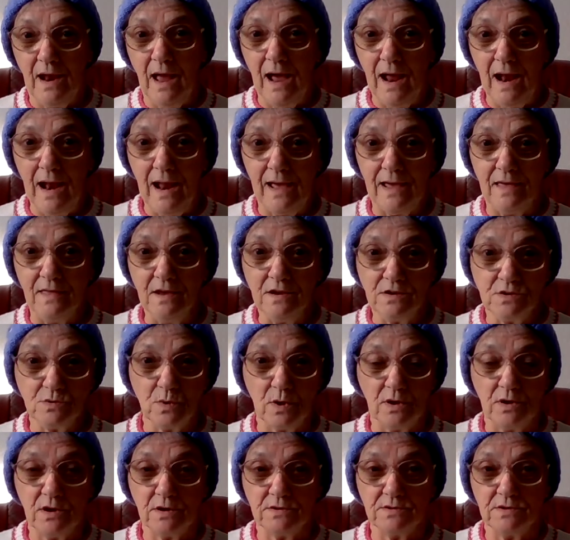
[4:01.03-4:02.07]
I like this
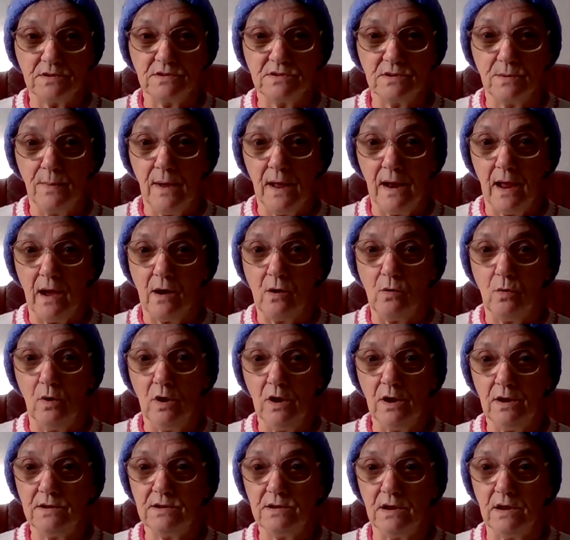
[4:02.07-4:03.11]
one because it's a better
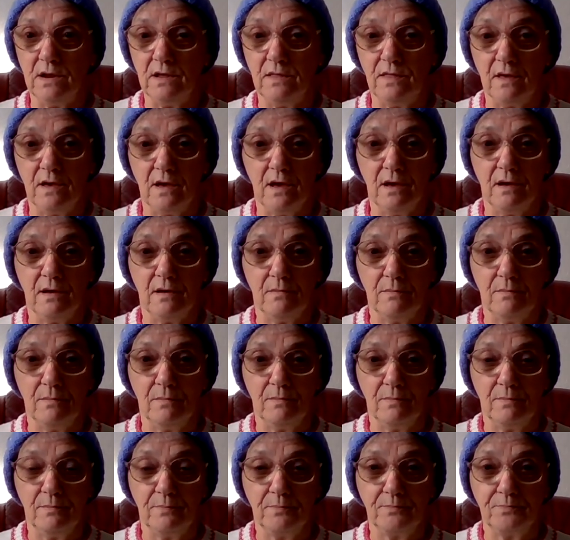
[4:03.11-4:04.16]
quality,
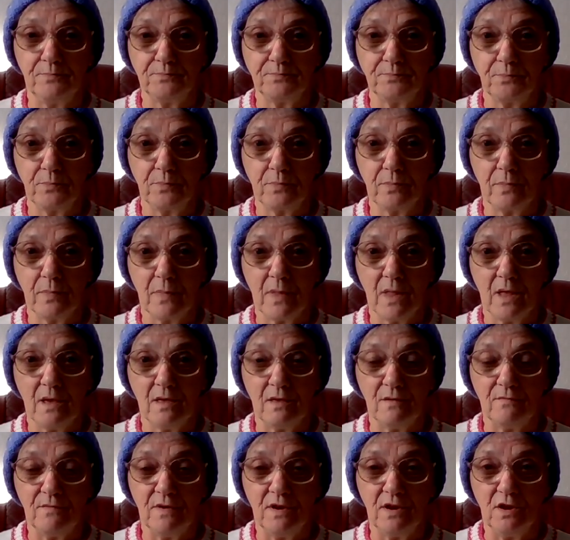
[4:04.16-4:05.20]
the
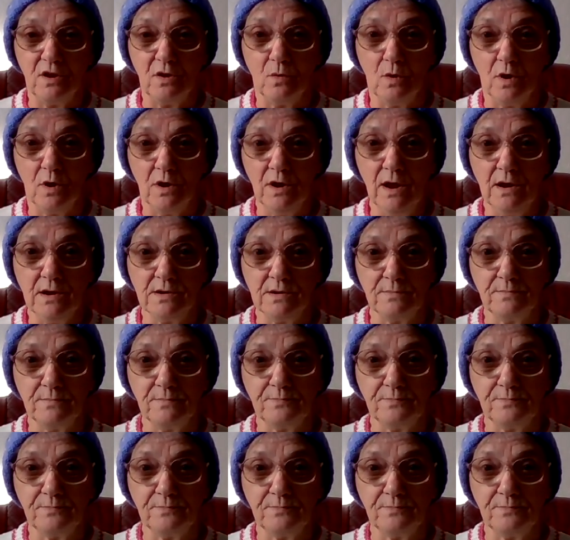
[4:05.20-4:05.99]
video on it.